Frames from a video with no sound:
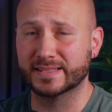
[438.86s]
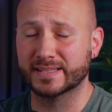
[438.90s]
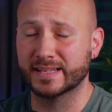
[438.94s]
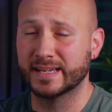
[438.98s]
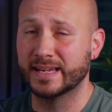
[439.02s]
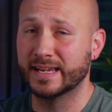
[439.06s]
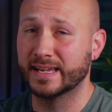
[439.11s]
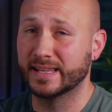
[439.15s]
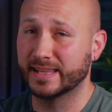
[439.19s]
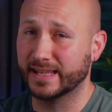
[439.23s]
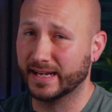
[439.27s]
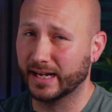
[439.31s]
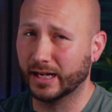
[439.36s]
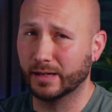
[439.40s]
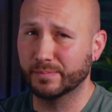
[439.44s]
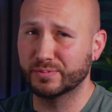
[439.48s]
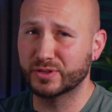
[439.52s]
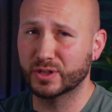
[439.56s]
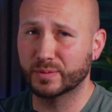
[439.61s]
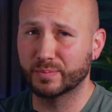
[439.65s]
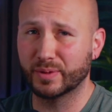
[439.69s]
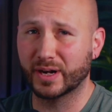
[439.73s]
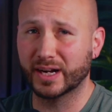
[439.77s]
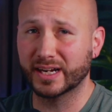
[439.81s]
that helps your
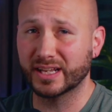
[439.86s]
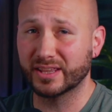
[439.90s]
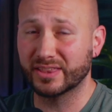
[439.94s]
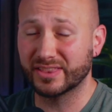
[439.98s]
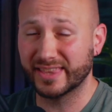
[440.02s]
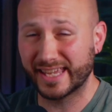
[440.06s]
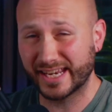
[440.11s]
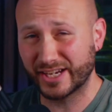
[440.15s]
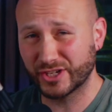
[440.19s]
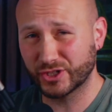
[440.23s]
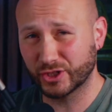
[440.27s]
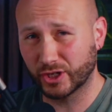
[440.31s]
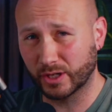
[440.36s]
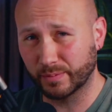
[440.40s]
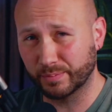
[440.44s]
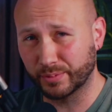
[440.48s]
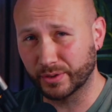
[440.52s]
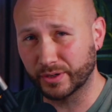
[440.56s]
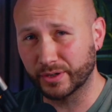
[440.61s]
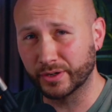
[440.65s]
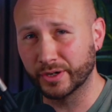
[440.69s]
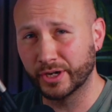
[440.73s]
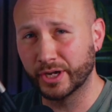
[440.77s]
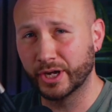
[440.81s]
body think sharper,
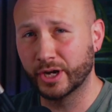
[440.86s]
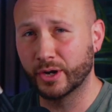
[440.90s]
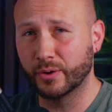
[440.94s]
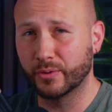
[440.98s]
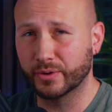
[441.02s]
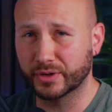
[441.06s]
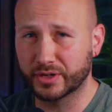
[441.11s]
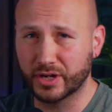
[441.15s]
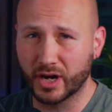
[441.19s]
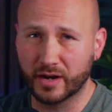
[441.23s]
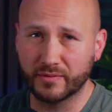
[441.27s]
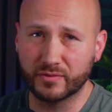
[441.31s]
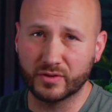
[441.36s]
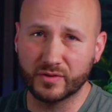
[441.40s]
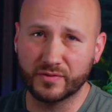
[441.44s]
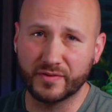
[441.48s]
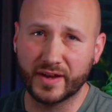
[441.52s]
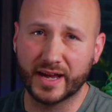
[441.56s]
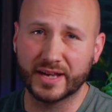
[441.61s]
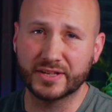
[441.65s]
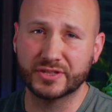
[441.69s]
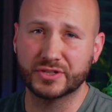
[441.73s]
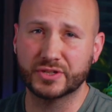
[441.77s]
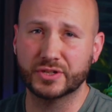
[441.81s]
recover
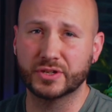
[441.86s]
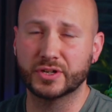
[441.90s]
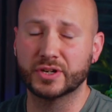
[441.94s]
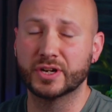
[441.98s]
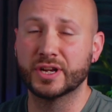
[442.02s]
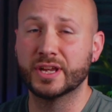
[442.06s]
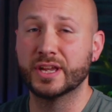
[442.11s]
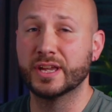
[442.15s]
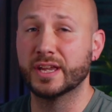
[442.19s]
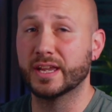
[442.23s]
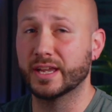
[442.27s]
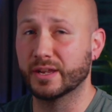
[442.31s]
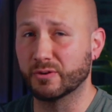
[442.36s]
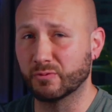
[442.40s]
faster, and run